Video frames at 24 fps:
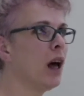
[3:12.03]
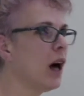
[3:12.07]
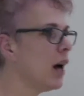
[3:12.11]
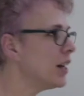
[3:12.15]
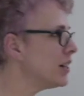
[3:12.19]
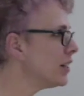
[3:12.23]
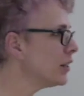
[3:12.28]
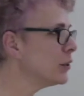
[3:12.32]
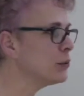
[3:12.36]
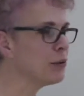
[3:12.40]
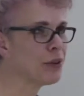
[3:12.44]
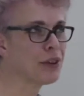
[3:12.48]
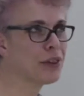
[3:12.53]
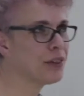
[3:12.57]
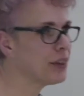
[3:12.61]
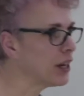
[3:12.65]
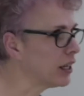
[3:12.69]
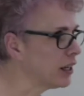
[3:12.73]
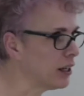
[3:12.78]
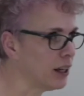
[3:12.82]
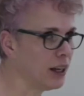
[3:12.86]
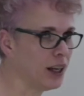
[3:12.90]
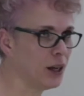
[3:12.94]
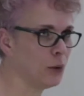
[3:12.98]
I don't
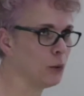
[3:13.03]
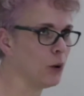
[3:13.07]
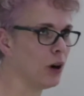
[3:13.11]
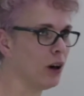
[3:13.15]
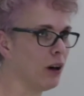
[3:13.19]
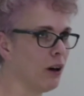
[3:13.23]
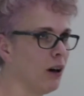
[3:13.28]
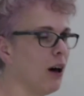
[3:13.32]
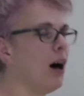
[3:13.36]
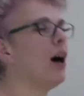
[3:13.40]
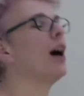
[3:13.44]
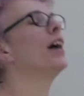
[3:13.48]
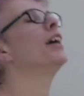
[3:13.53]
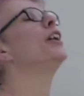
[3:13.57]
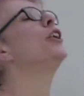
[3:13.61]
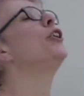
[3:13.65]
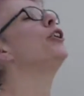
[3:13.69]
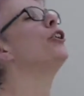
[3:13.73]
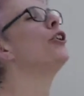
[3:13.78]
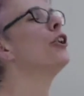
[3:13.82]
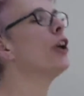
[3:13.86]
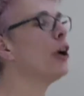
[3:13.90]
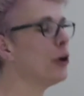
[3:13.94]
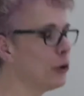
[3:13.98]
think you are. I
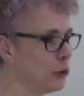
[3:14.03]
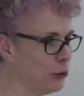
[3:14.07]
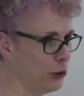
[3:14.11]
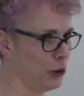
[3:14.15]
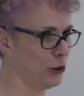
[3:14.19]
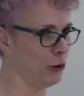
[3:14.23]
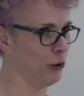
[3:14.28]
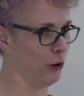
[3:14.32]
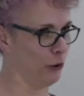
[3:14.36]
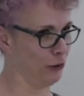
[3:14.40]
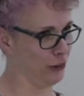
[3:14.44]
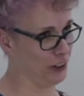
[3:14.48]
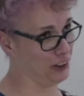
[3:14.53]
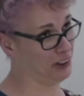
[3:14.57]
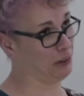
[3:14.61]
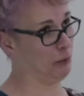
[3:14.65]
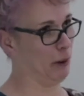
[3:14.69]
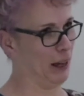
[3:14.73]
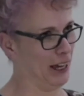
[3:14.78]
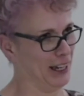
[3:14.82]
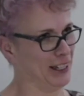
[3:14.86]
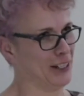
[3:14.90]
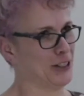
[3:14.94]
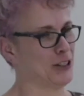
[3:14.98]
know you're on the
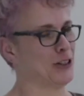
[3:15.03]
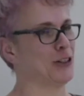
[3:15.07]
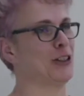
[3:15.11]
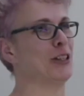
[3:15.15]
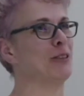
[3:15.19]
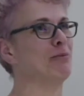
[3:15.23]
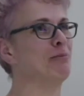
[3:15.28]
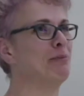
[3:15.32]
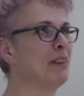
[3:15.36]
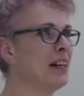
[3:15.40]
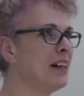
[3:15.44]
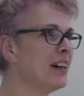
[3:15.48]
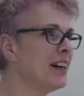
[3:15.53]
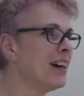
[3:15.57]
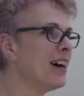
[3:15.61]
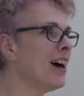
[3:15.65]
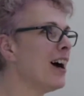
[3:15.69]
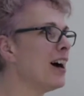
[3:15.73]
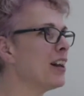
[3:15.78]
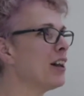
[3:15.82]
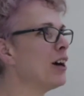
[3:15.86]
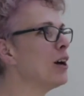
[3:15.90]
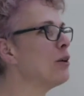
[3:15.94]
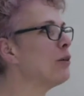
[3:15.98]
spectrum.
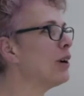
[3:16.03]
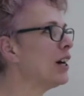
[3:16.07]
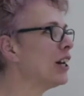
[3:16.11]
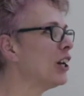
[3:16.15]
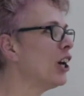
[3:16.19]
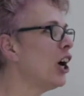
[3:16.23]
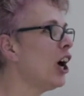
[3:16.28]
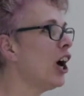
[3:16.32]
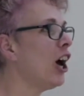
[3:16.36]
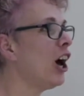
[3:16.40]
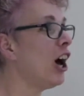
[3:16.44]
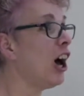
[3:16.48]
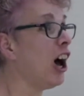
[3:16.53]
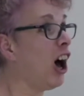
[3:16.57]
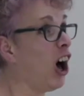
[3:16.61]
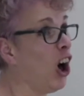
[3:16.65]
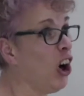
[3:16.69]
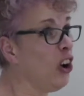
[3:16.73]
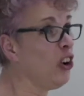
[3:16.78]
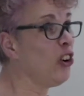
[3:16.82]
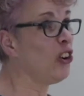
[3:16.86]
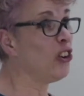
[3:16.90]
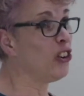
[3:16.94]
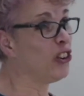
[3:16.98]
And I went,
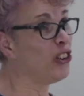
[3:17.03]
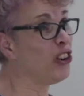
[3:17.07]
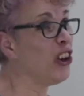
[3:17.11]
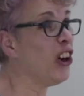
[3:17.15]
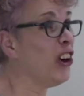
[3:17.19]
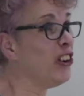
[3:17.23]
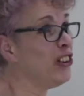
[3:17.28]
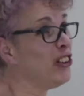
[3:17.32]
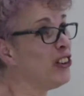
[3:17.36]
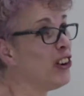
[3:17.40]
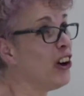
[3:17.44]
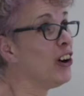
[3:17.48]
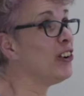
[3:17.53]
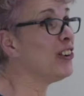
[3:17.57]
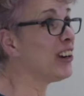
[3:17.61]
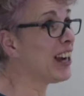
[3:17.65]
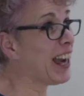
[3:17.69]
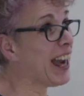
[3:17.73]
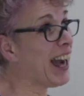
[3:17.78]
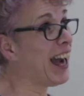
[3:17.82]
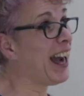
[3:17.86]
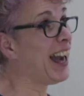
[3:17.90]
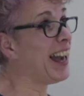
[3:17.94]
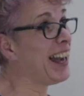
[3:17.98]
oh,
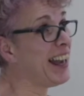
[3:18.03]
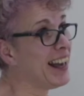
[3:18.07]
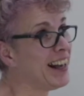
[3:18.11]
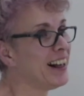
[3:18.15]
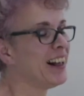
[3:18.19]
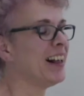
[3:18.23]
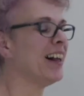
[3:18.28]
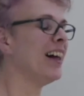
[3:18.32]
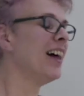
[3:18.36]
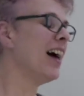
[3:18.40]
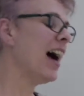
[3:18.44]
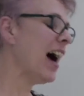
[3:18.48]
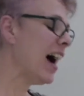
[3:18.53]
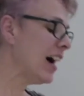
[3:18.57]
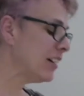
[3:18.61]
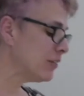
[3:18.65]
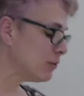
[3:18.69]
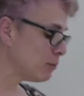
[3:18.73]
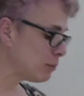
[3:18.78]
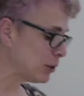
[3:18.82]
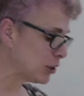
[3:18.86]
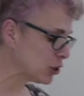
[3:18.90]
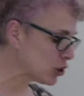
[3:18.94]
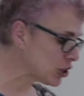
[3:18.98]
okay.
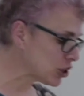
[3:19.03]
But